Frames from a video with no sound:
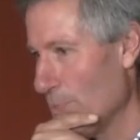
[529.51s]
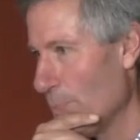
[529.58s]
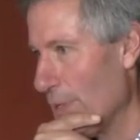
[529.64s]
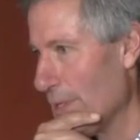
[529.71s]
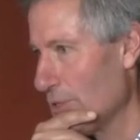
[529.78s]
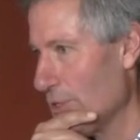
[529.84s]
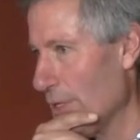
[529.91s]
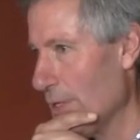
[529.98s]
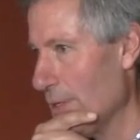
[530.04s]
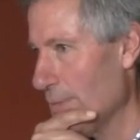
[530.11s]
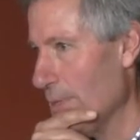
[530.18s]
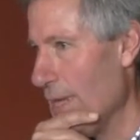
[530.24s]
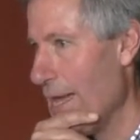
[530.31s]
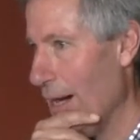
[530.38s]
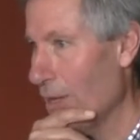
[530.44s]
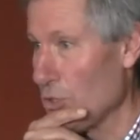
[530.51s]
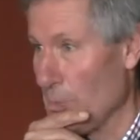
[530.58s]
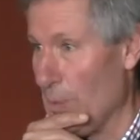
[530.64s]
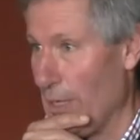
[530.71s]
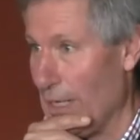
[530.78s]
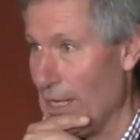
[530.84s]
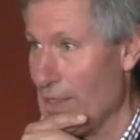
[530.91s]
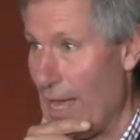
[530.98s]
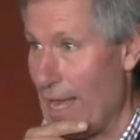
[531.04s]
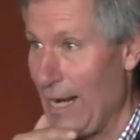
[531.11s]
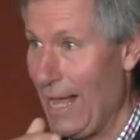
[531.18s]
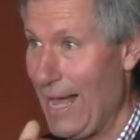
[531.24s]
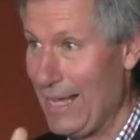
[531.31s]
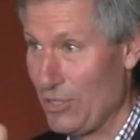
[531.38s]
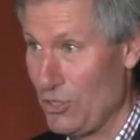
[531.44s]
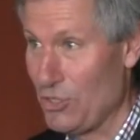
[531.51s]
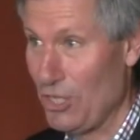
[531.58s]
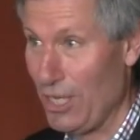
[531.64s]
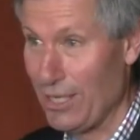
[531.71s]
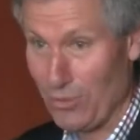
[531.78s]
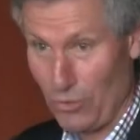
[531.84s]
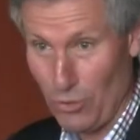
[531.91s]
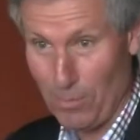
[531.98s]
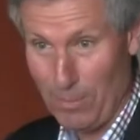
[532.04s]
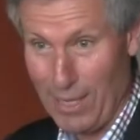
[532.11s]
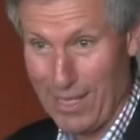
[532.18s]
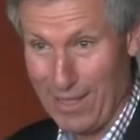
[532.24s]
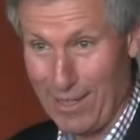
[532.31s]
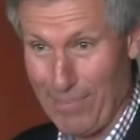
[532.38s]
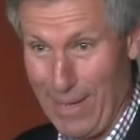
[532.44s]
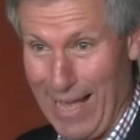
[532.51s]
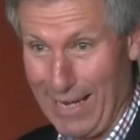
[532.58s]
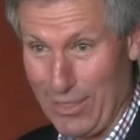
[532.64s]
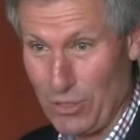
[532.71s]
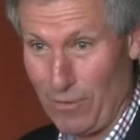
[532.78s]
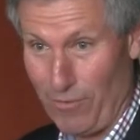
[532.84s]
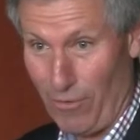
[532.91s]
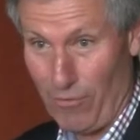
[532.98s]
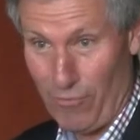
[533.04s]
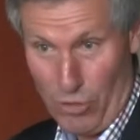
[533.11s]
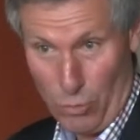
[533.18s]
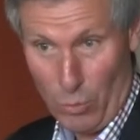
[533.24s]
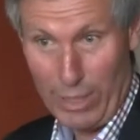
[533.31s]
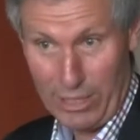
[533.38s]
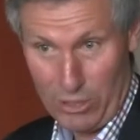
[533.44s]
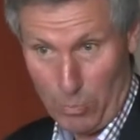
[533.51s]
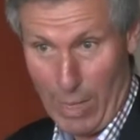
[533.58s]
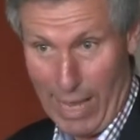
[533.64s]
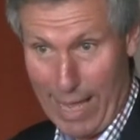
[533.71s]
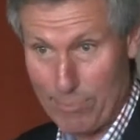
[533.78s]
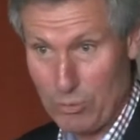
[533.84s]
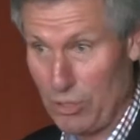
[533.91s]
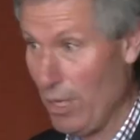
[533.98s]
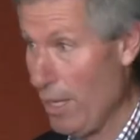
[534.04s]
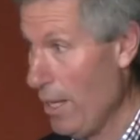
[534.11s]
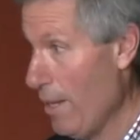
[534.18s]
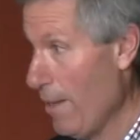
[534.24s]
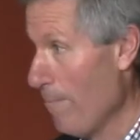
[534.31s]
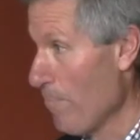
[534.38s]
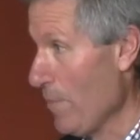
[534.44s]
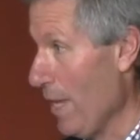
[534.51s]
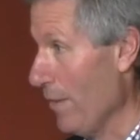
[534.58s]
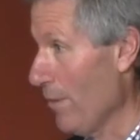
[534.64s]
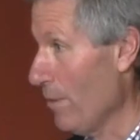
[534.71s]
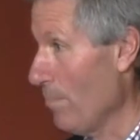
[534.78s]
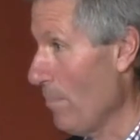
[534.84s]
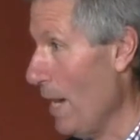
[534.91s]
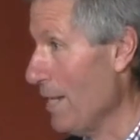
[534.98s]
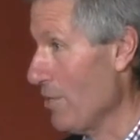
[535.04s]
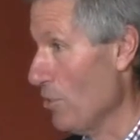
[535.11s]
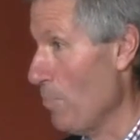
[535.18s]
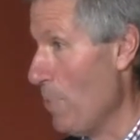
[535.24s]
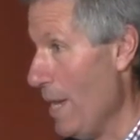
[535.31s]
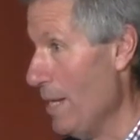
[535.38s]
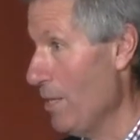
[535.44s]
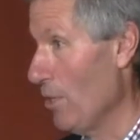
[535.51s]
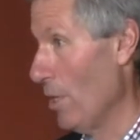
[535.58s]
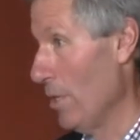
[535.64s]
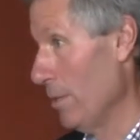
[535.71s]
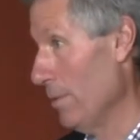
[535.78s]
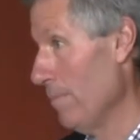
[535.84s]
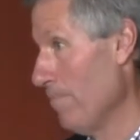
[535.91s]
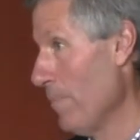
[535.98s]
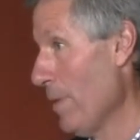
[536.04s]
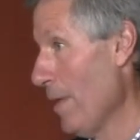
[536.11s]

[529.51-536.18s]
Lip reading: But yeah, ultimately that last seat could be in the balance for a few weeks perhaps, and that might depend on,